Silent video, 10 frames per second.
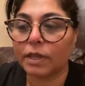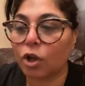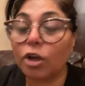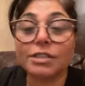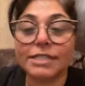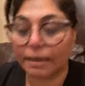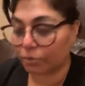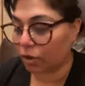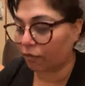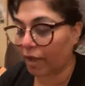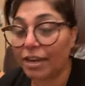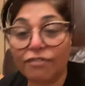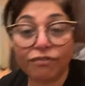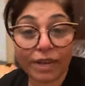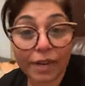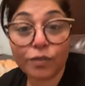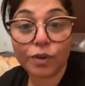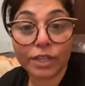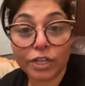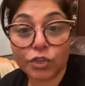concept of any flavor
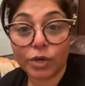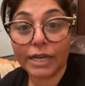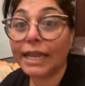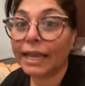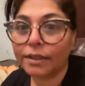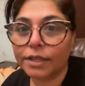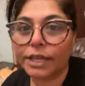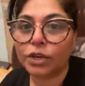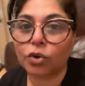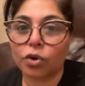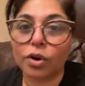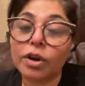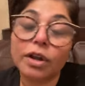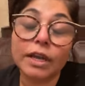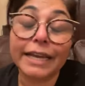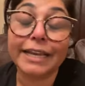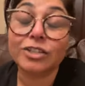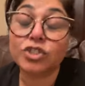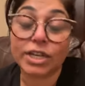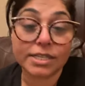that you're inhaling or
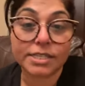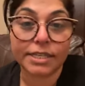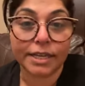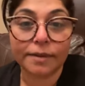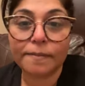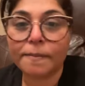ingesting.